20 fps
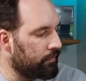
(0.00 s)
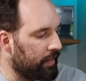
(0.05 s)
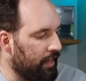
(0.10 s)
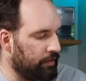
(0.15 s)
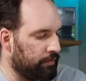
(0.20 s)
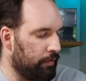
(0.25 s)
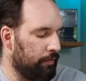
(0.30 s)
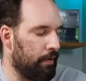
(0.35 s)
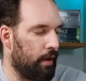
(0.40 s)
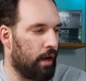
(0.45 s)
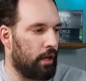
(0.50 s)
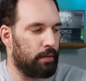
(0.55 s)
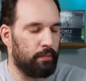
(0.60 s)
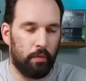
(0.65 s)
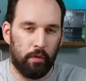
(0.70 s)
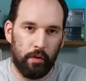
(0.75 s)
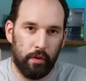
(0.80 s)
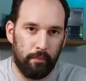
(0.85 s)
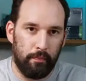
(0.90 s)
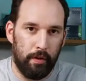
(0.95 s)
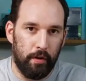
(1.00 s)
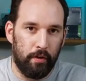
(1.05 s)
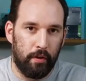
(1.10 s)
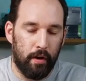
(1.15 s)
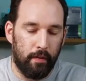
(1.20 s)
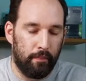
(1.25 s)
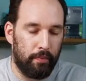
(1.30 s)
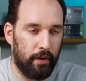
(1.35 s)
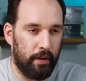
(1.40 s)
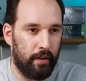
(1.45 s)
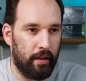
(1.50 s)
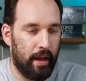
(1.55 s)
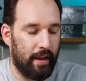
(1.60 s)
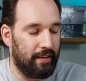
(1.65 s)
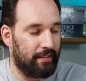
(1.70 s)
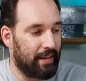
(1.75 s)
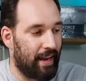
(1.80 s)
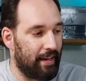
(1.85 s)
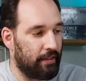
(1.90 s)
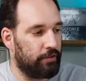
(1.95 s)
It's from the Osborne Computer Company, and
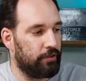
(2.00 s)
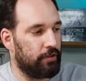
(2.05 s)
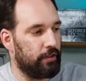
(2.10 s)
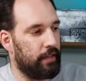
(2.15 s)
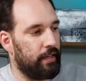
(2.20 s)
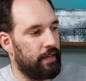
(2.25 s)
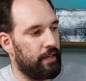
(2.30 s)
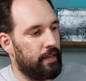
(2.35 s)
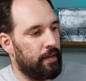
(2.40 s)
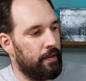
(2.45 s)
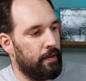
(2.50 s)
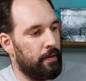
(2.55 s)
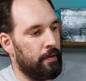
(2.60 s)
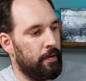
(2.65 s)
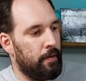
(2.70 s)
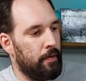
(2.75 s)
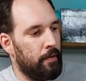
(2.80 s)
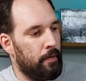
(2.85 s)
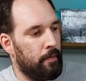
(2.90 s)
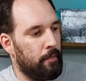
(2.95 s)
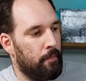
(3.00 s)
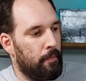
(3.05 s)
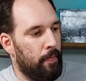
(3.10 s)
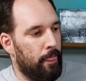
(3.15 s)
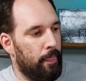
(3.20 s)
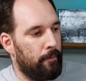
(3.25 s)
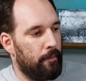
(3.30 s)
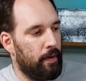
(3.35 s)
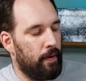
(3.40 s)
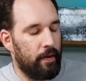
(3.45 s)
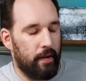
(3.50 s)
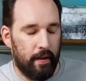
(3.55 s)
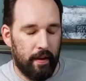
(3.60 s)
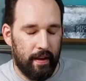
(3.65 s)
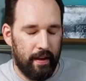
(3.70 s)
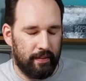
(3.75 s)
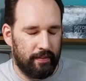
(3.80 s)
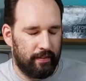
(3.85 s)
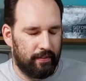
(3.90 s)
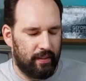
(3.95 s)
it's actually,
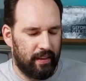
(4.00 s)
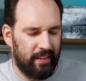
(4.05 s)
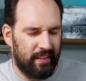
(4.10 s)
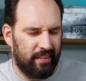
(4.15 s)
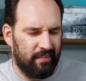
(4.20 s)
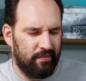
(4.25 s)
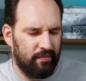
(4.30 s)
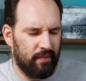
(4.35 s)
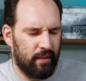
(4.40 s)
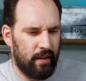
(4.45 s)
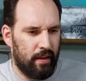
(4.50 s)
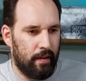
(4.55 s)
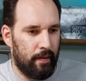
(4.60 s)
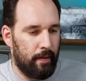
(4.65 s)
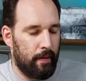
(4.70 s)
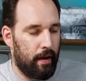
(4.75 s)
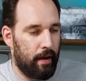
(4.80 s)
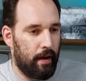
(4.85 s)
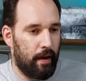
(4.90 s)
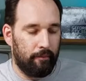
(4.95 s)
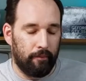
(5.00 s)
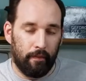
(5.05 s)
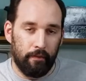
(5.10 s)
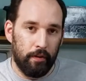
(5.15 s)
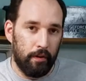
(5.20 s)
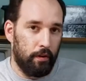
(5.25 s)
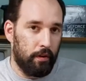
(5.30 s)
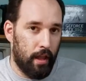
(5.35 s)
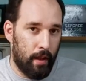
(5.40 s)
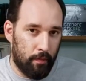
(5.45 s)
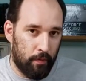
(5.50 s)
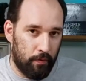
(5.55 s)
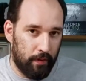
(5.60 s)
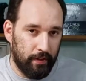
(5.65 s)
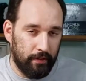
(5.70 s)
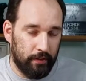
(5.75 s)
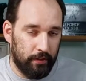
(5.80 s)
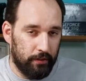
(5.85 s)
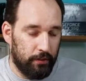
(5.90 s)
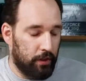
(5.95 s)
I'm going to do a lot more
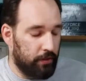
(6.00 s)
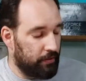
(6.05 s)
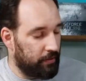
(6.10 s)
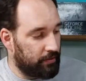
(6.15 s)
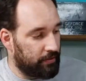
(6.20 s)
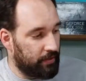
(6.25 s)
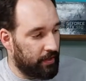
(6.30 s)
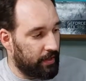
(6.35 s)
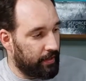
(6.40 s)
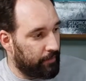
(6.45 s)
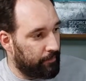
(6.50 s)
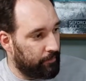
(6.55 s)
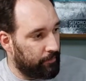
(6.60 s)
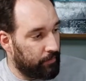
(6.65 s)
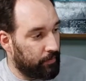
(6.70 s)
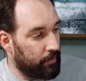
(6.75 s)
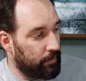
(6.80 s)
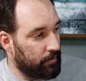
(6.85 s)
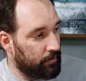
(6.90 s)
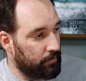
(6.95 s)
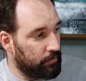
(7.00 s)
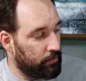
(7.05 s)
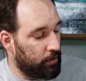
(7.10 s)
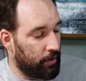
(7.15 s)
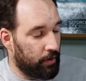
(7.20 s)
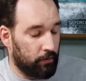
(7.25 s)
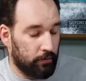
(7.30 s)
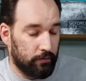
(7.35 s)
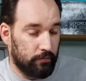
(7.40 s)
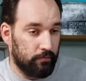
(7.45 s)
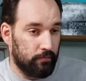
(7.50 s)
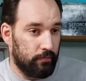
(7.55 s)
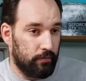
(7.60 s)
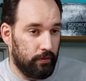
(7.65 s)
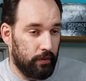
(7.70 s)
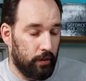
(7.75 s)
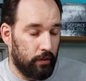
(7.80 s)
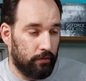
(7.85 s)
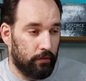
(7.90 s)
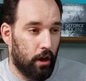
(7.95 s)
research on this thing, so I don't,
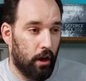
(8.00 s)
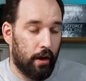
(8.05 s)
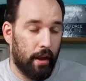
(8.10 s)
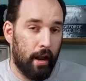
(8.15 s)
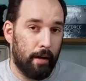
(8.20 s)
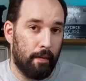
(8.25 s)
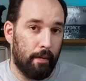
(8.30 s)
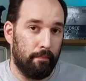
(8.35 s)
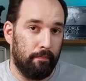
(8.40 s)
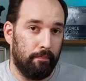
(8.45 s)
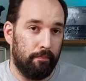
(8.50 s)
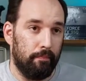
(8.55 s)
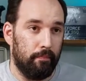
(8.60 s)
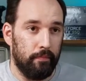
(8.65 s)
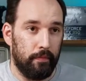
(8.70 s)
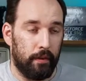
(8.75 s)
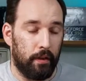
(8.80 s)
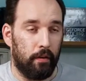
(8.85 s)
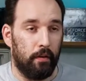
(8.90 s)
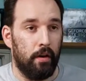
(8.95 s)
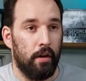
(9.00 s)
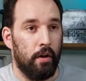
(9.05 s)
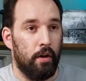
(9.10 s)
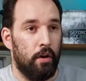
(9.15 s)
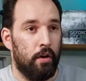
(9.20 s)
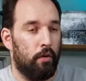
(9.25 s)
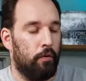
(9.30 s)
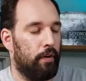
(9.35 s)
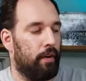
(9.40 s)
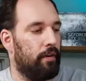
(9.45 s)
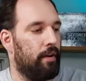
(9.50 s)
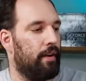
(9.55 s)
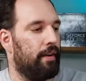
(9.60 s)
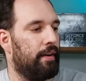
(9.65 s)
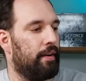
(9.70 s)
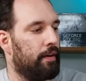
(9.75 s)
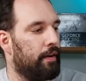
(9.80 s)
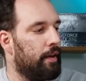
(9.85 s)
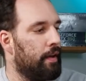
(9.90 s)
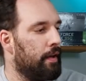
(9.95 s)
talk out of my, rear end
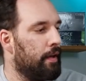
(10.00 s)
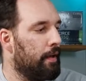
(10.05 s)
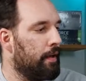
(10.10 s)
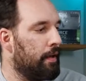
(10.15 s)
here.